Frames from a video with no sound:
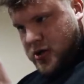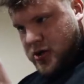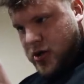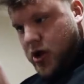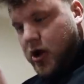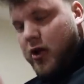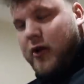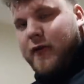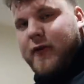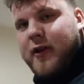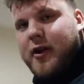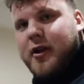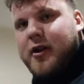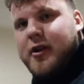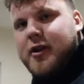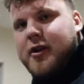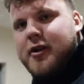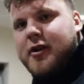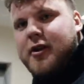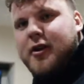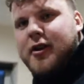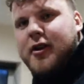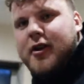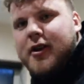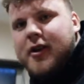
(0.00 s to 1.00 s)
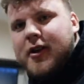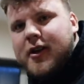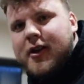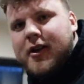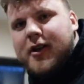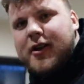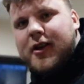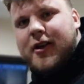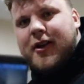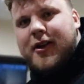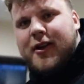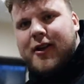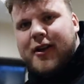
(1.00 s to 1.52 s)
All of it.
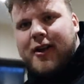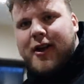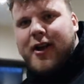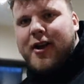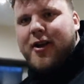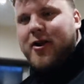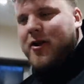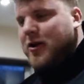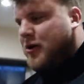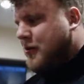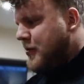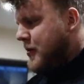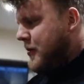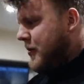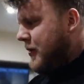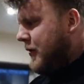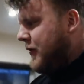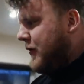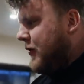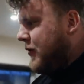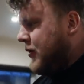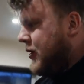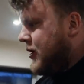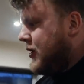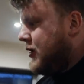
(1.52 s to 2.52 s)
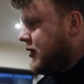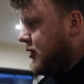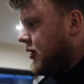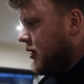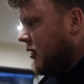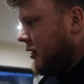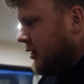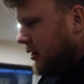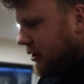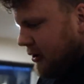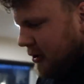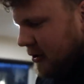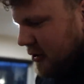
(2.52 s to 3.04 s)
I don't know, maybe 4 each.
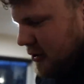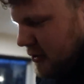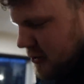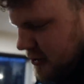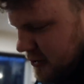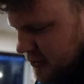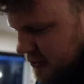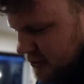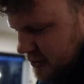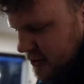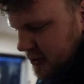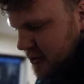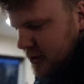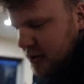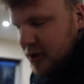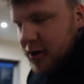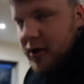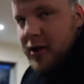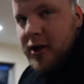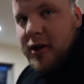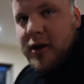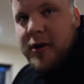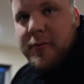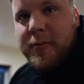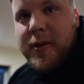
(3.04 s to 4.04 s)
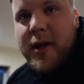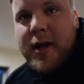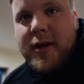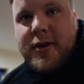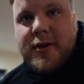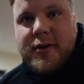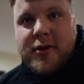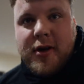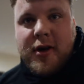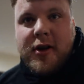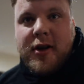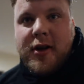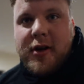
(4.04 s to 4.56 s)

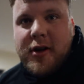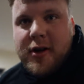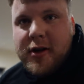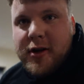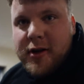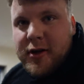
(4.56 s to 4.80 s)
Depends, right?